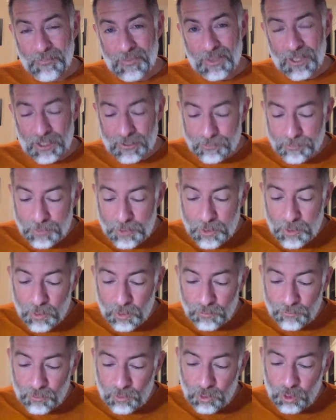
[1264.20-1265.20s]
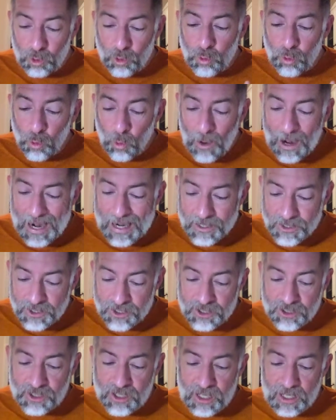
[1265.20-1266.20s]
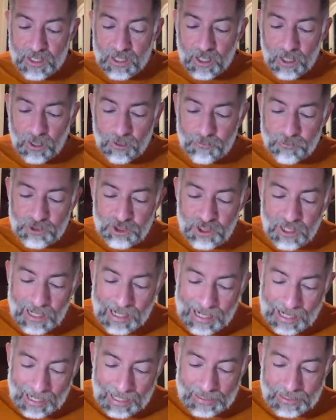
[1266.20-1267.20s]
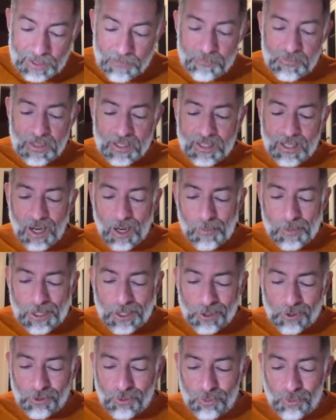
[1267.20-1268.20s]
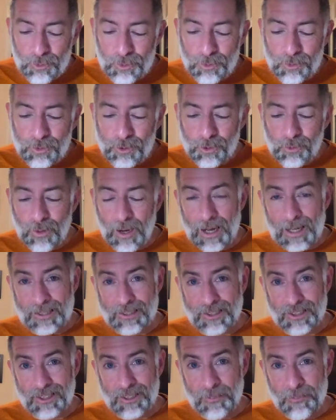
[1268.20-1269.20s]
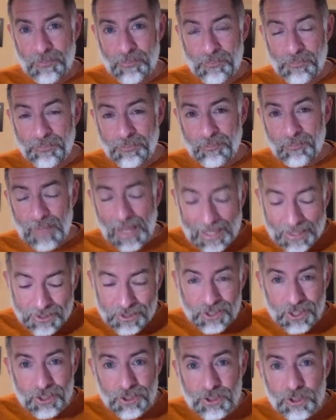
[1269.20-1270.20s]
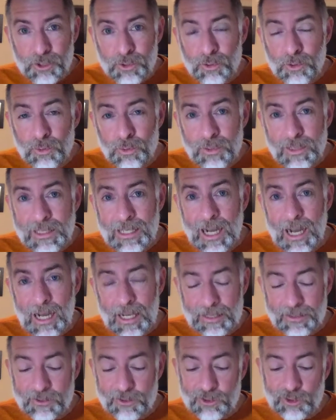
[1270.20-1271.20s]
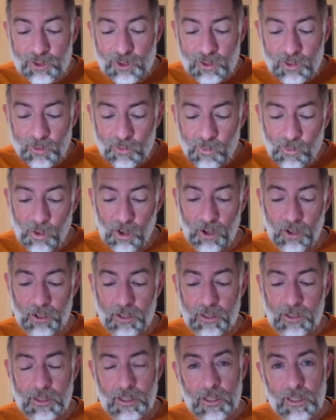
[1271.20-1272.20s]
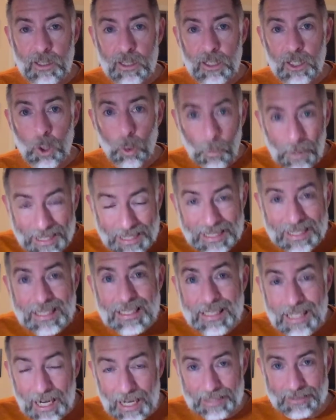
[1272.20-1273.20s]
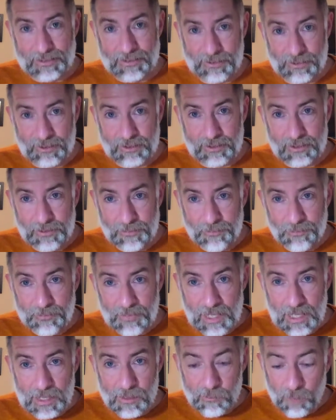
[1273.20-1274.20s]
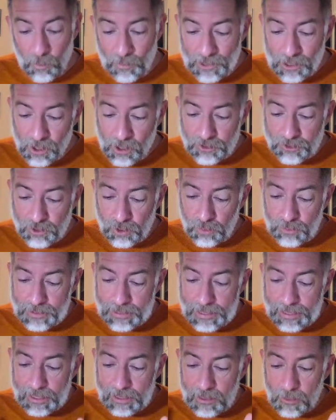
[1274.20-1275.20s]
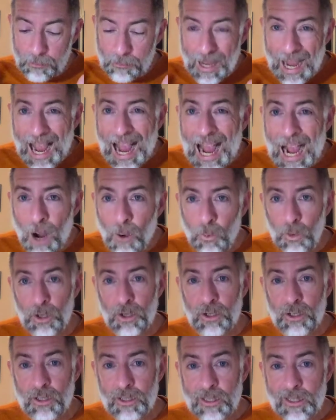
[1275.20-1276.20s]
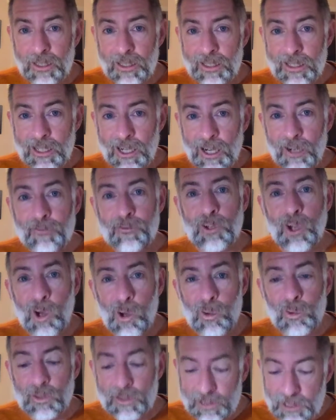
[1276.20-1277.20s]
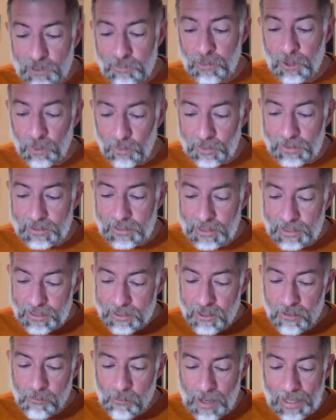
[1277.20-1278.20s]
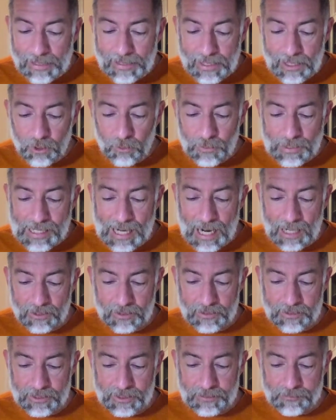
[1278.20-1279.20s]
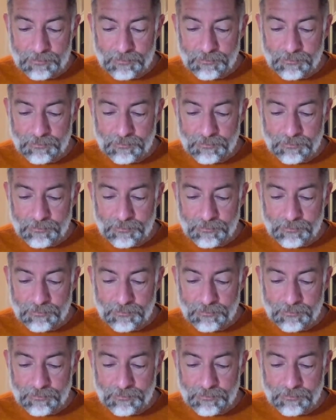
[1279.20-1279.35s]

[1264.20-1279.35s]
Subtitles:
This beautiful grace of God coming through Christ. And to do God's work, we need guidance. But we also need the power of the Holy Spirit to make that a reality.